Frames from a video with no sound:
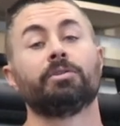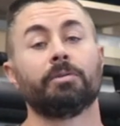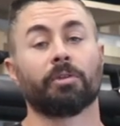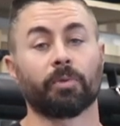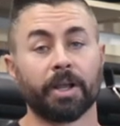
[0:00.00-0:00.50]

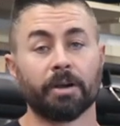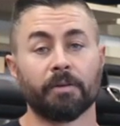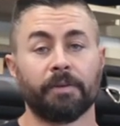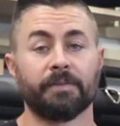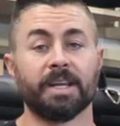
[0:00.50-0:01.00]

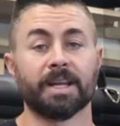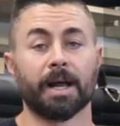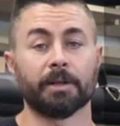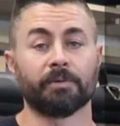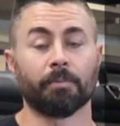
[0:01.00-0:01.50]

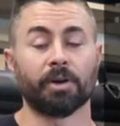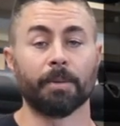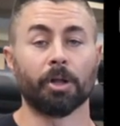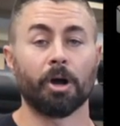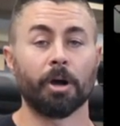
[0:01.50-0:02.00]
$315 from
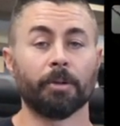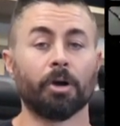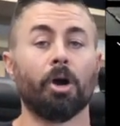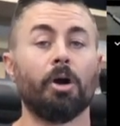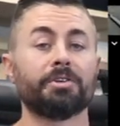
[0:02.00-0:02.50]
Primal Armor
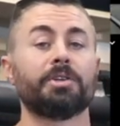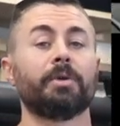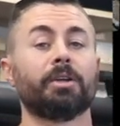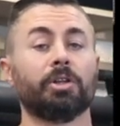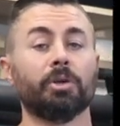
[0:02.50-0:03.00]
also
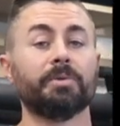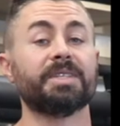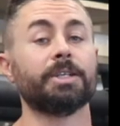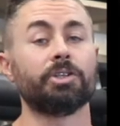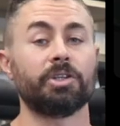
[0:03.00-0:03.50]
includes
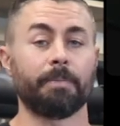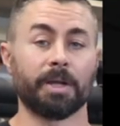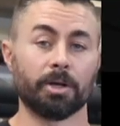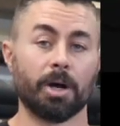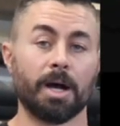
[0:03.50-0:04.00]
this
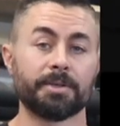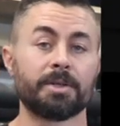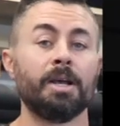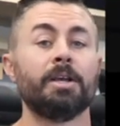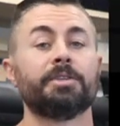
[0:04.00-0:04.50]
shipping cost.